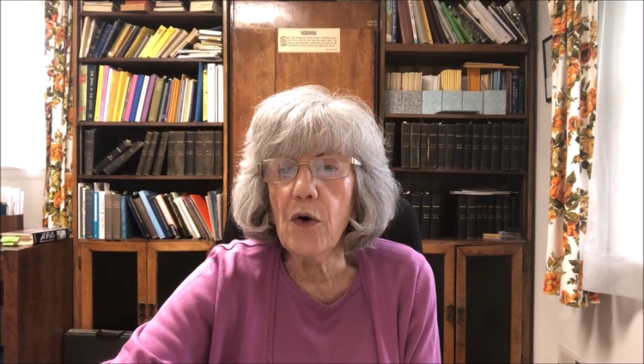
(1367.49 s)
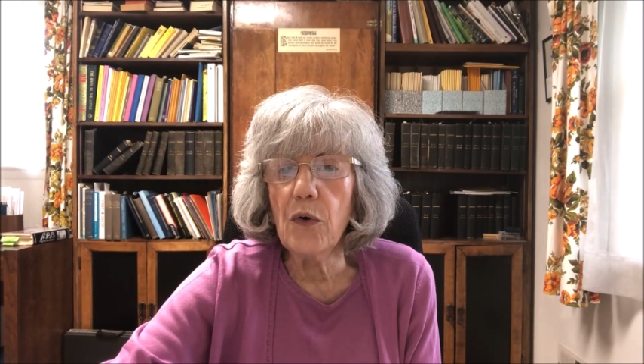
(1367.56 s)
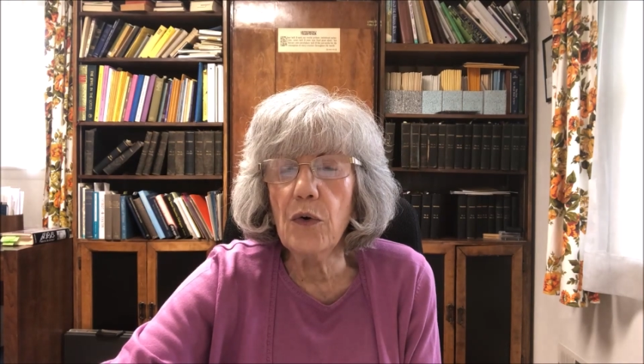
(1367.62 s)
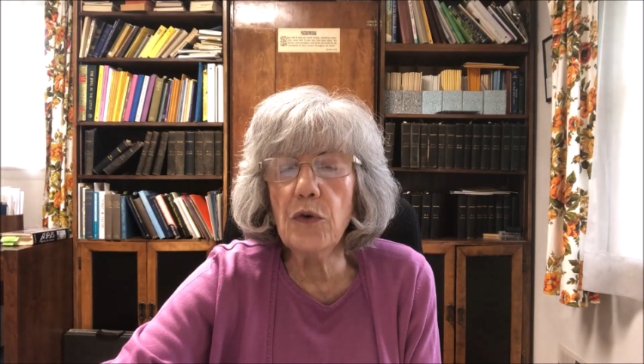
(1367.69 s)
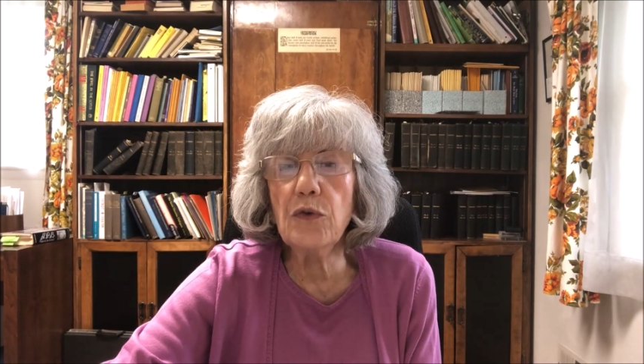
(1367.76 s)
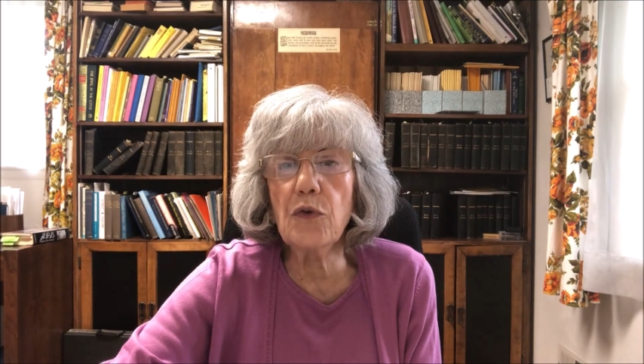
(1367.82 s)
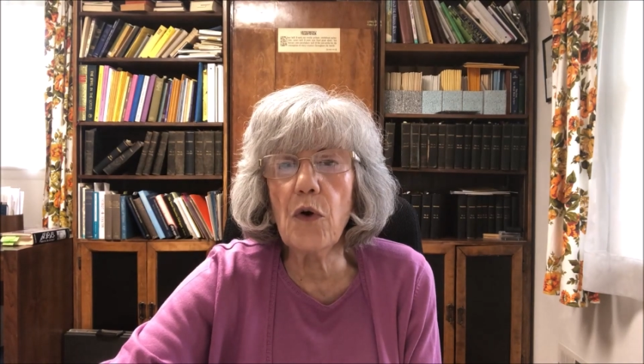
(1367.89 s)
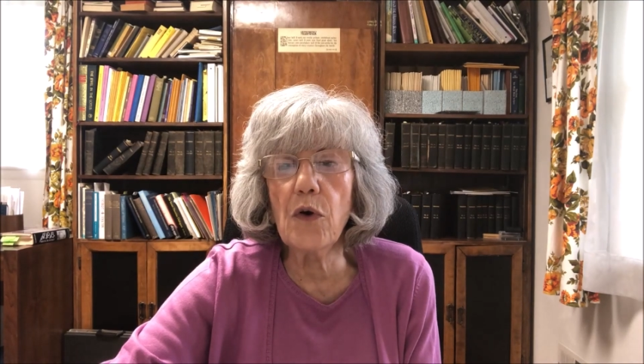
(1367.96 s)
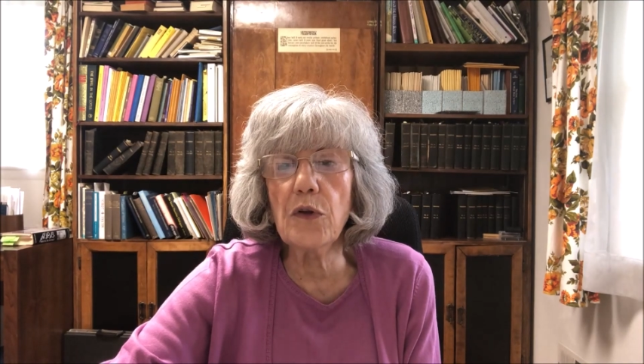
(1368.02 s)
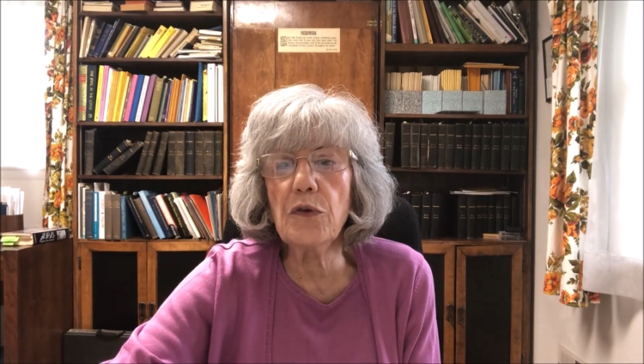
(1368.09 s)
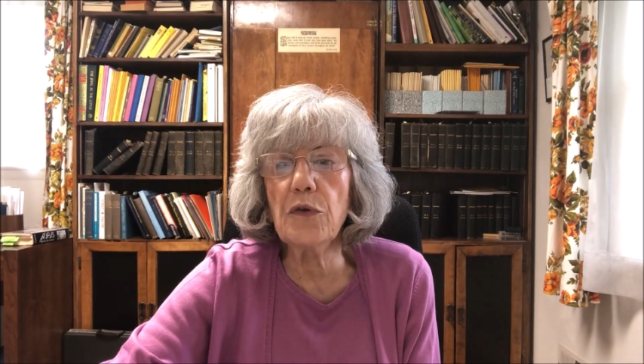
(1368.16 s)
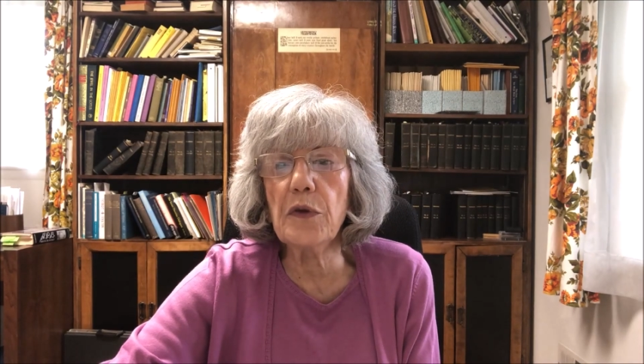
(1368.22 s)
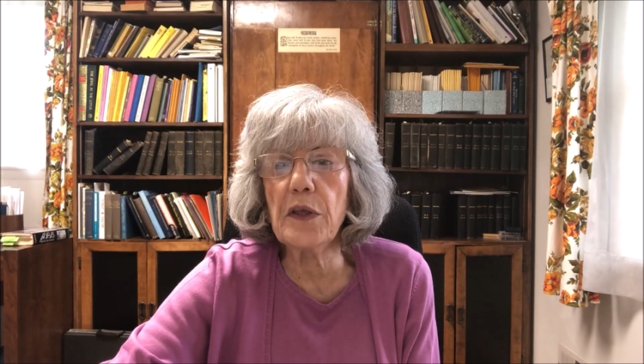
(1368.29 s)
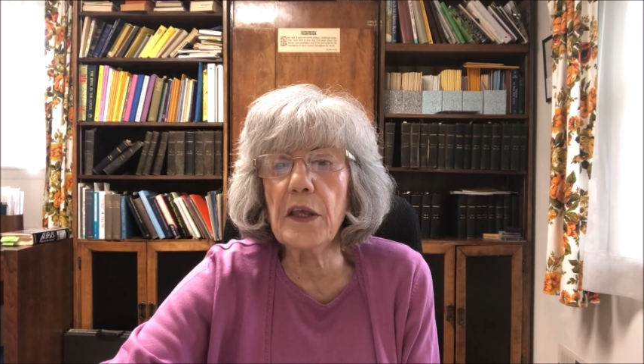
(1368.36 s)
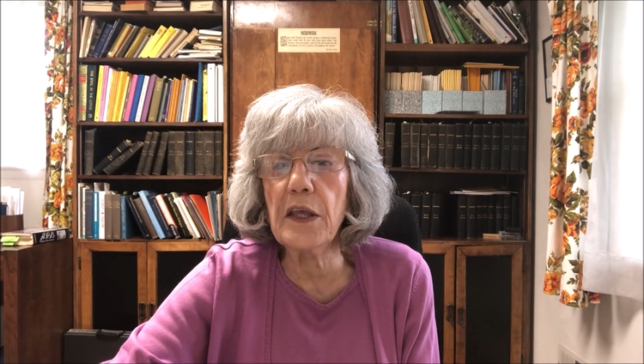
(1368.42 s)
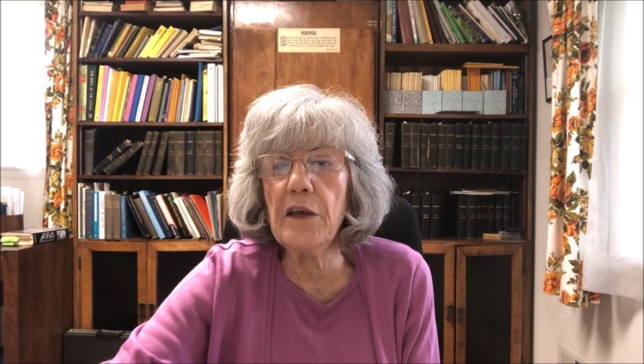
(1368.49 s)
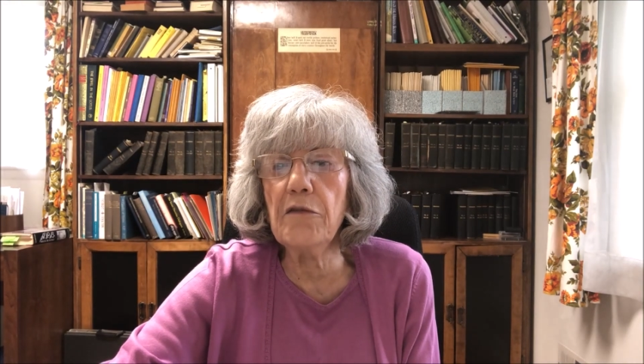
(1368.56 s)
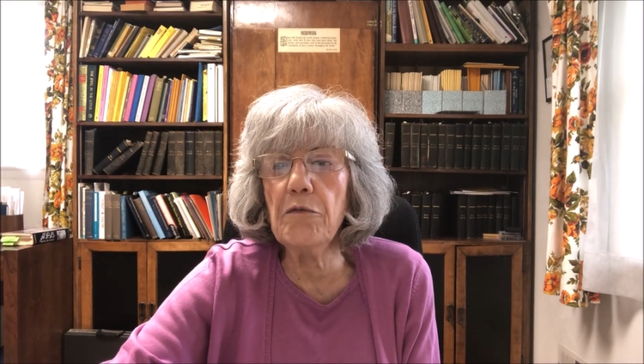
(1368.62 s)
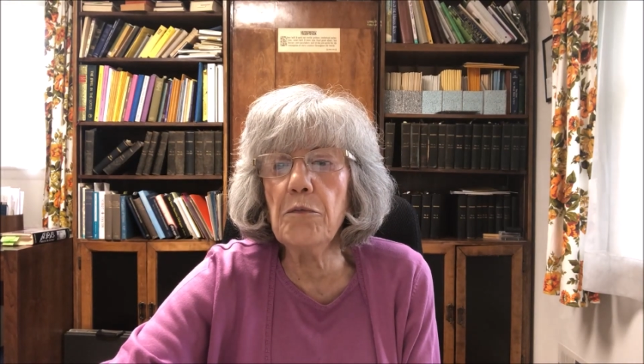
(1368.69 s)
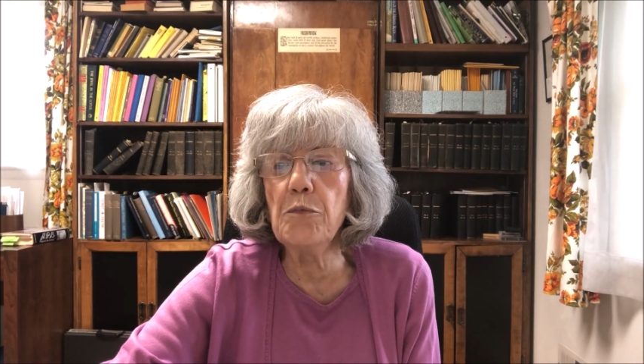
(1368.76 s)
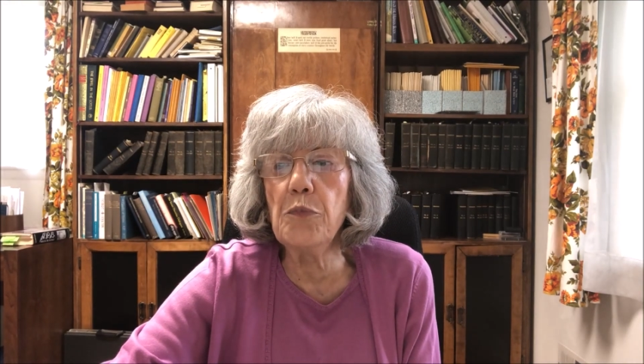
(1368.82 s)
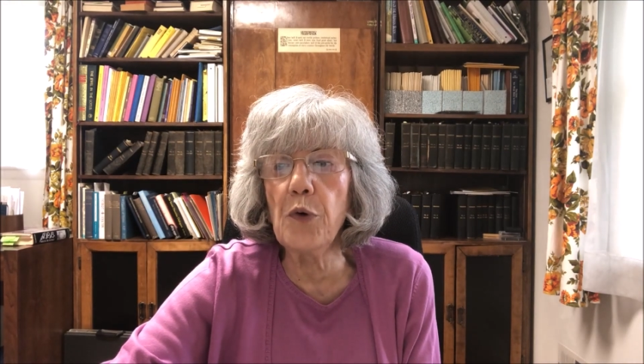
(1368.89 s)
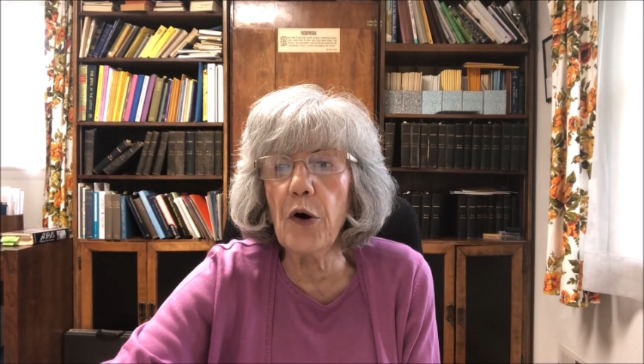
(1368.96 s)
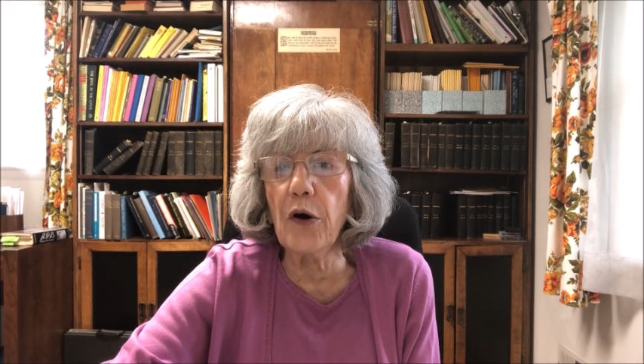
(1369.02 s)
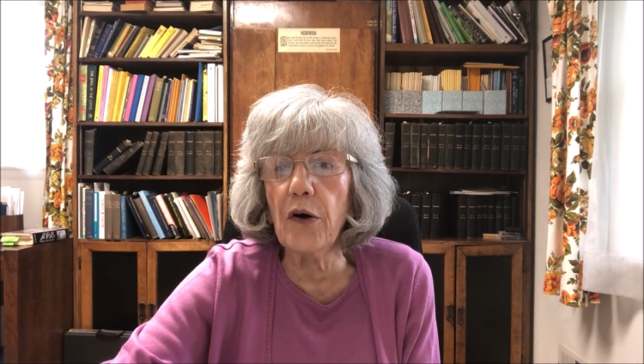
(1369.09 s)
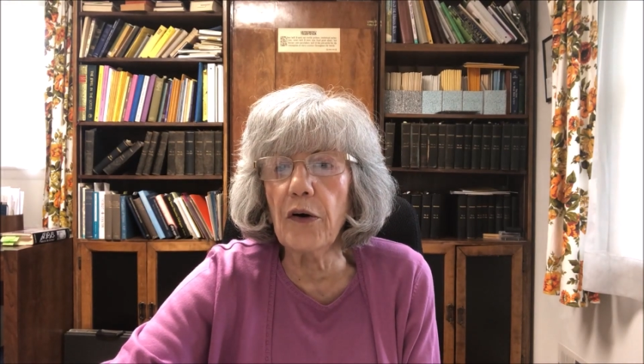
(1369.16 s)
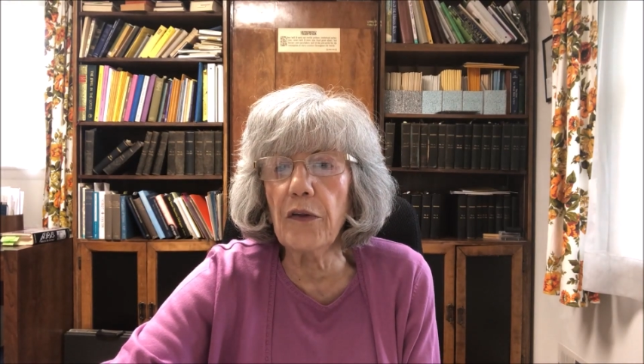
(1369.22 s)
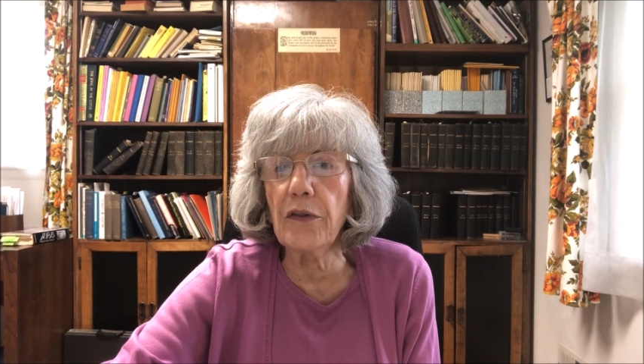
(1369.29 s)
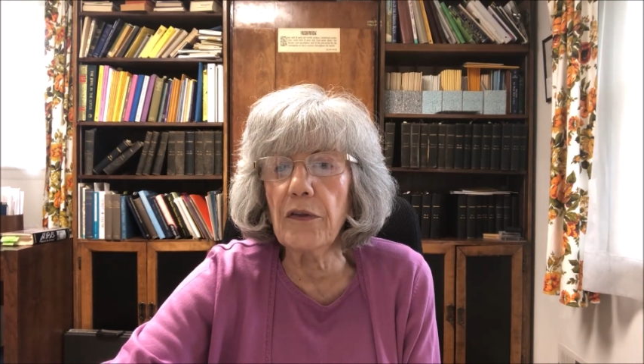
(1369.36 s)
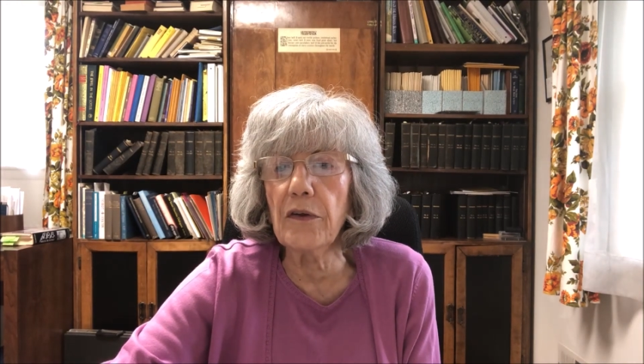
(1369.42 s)
who's going to give
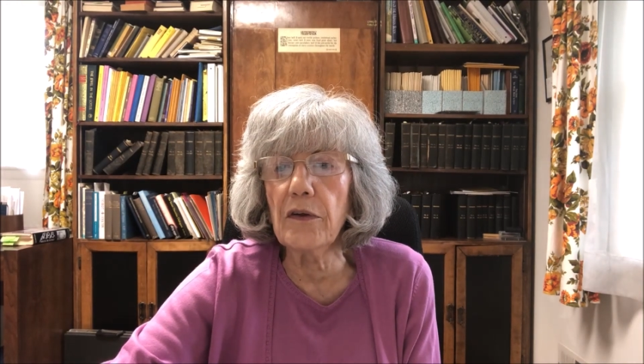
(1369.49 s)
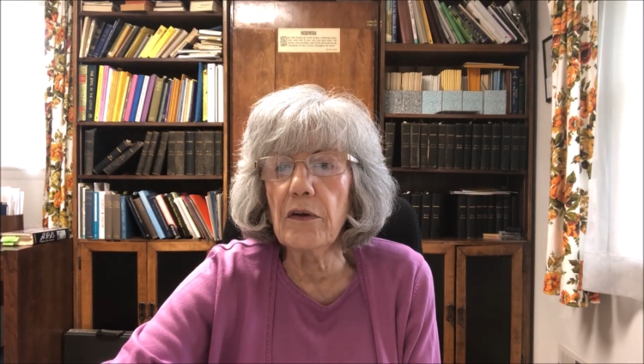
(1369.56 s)
birth